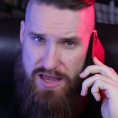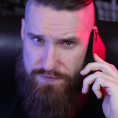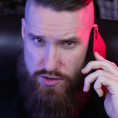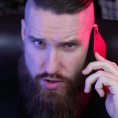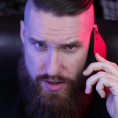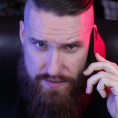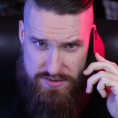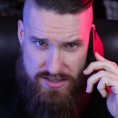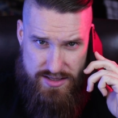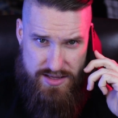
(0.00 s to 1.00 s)
If you don't have
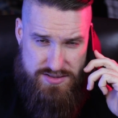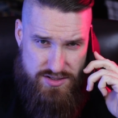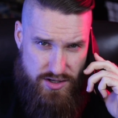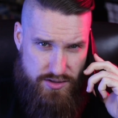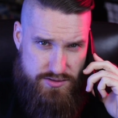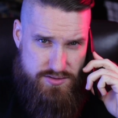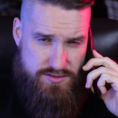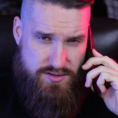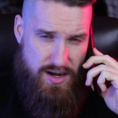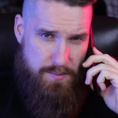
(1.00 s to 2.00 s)

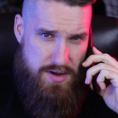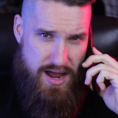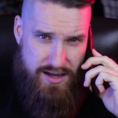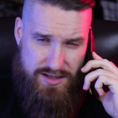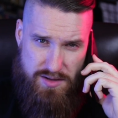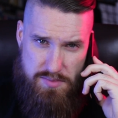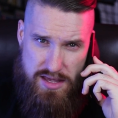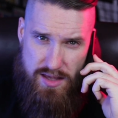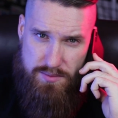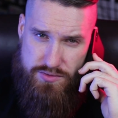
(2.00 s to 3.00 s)
$10,000, then I'm not going to
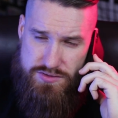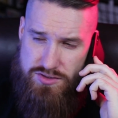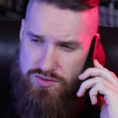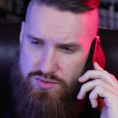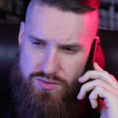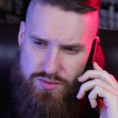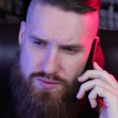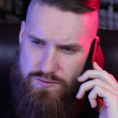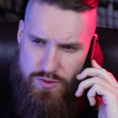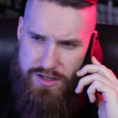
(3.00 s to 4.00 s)
be able
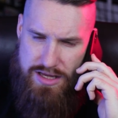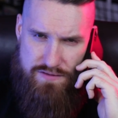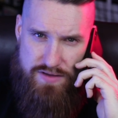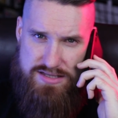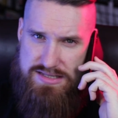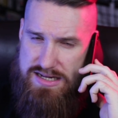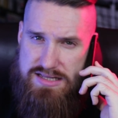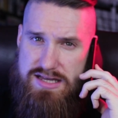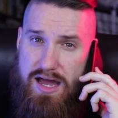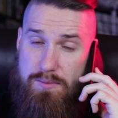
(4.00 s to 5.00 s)
to really invest
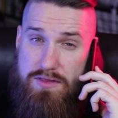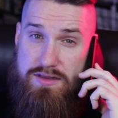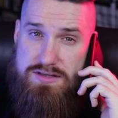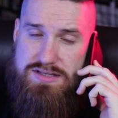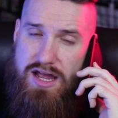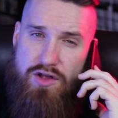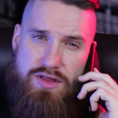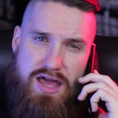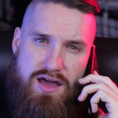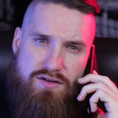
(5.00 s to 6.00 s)
any time in this. I
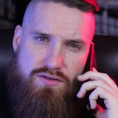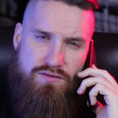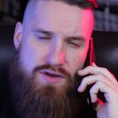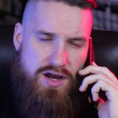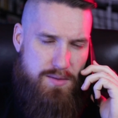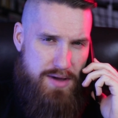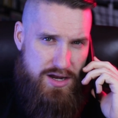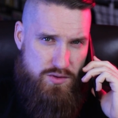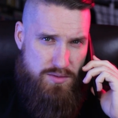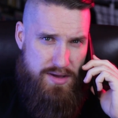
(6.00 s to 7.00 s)
only have a very
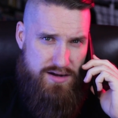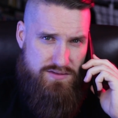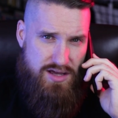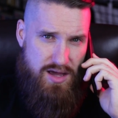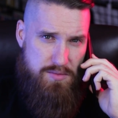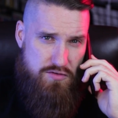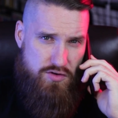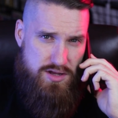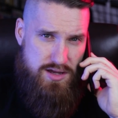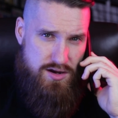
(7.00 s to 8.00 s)
minute amount of time
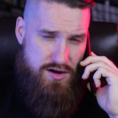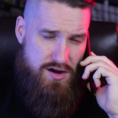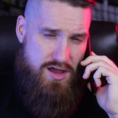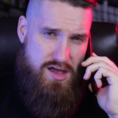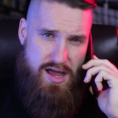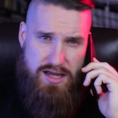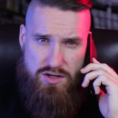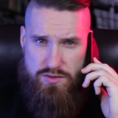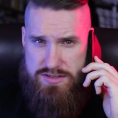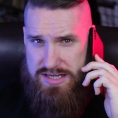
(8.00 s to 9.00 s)
every year. I
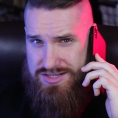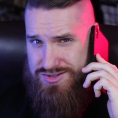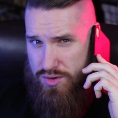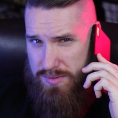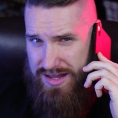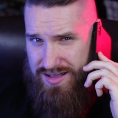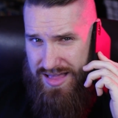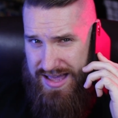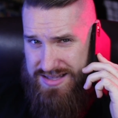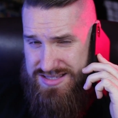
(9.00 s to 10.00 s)
can only take so many
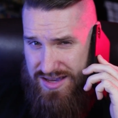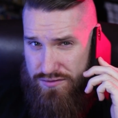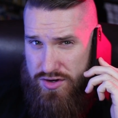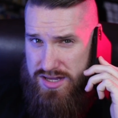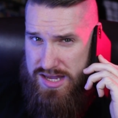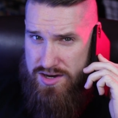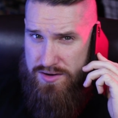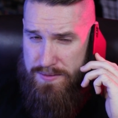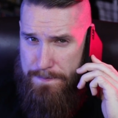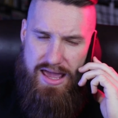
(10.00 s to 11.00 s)
clients every
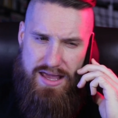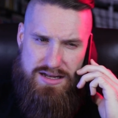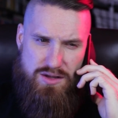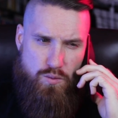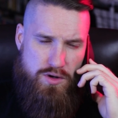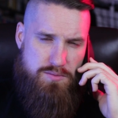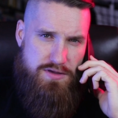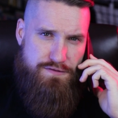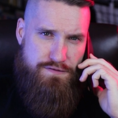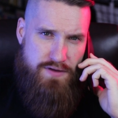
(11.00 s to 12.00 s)
year. And it wouldn't
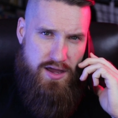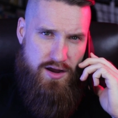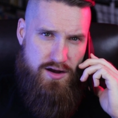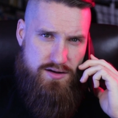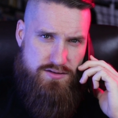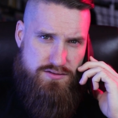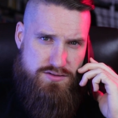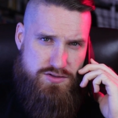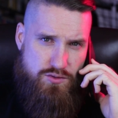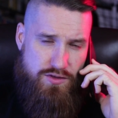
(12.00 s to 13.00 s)
be fair
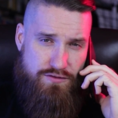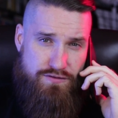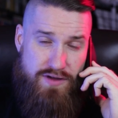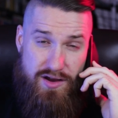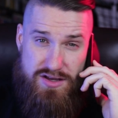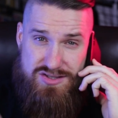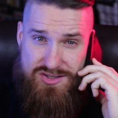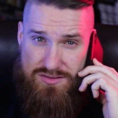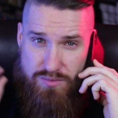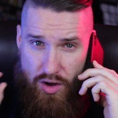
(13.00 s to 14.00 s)
to the very
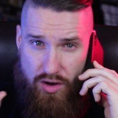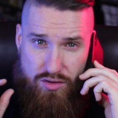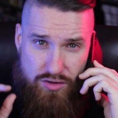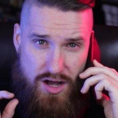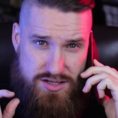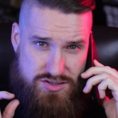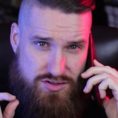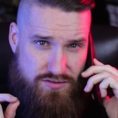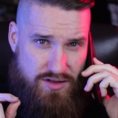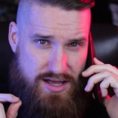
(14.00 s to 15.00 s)
small
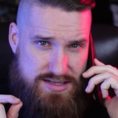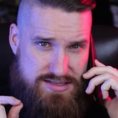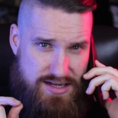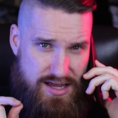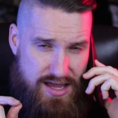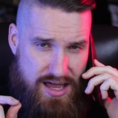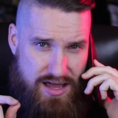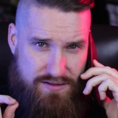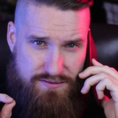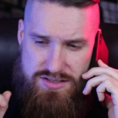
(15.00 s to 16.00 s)
roster of clients that I
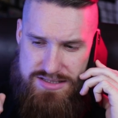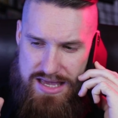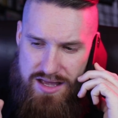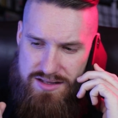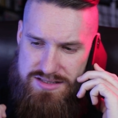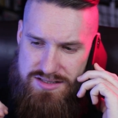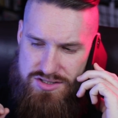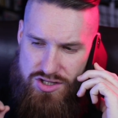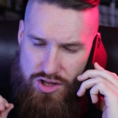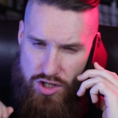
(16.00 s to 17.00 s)
have to take on
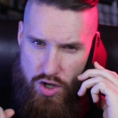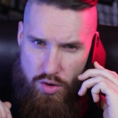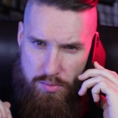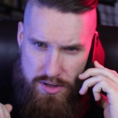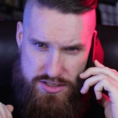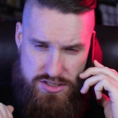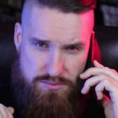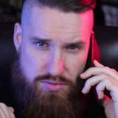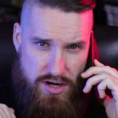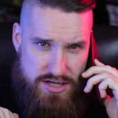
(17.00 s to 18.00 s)
such a low budget
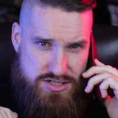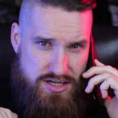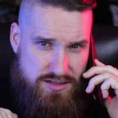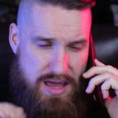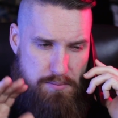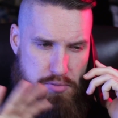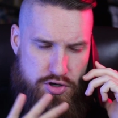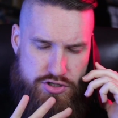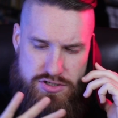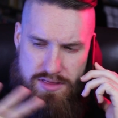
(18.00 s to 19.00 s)
project and
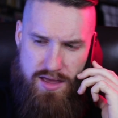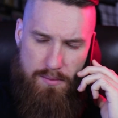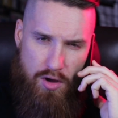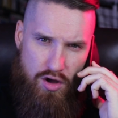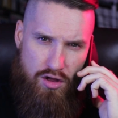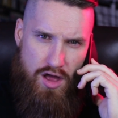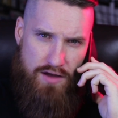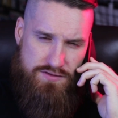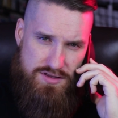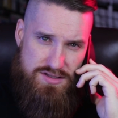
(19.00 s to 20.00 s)
push them all
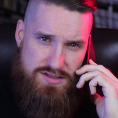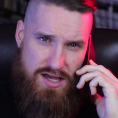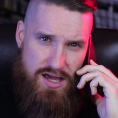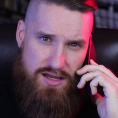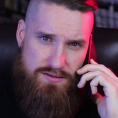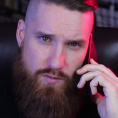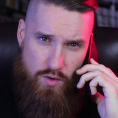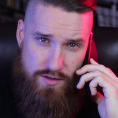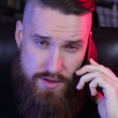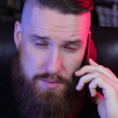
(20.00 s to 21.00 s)
off to the side
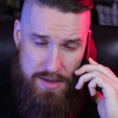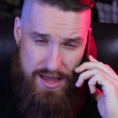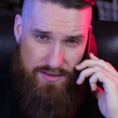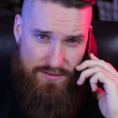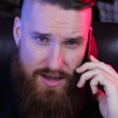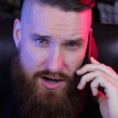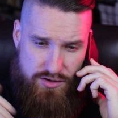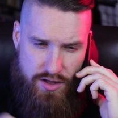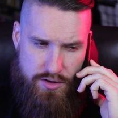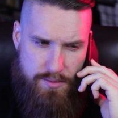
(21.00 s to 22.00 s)
where they're paying this higher
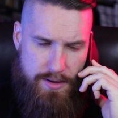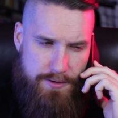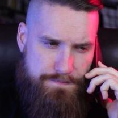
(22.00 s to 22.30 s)
dollar amount.